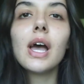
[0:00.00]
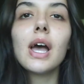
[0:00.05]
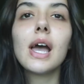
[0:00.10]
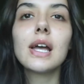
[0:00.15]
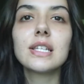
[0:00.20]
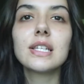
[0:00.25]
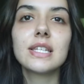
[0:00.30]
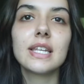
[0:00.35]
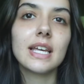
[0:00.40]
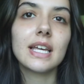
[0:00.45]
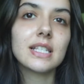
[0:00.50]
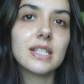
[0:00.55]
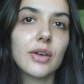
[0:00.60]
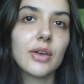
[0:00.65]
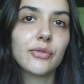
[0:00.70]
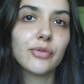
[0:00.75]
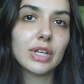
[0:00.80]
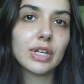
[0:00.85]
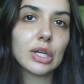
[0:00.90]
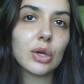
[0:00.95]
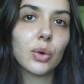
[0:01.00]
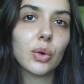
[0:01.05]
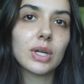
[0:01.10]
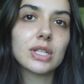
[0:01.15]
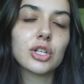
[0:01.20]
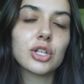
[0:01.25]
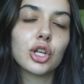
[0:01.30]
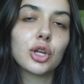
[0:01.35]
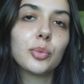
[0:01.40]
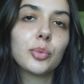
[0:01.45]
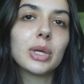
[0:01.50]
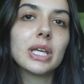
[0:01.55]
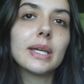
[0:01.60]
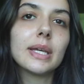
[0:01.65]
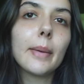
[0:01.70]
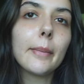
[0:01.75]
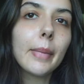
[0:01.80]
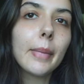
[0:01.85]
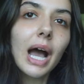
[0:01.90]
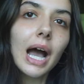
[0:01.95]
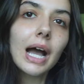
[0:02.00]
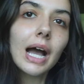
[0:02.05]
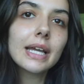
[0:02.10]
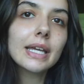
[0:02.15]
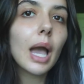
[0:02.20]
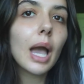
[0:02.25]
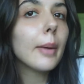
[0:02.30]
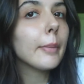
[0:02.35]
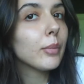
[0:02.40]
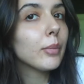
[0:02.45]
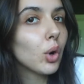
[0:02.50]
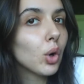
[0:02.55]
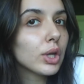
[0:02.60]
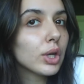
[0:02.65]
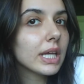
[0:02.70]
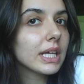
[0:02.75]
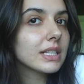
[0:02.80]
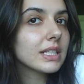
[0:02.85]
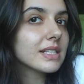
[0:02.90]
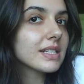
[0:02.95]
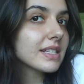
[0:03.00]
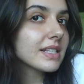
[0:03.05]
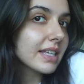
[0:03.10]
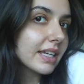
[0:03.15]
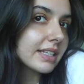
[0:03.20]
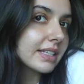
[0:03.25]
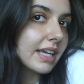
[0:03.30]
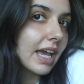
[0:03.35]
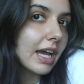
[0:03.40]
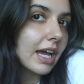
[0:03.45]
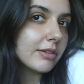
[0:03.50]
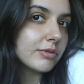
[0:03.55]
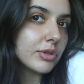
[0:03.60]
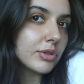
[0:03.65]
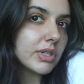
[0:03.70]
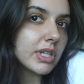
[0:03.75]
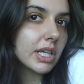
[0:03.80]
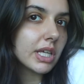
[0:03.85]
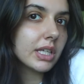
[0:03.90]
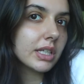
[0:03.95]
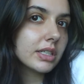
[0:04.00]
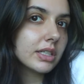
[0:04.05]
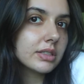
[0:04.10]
Today's video is going to be my morning skincare routine.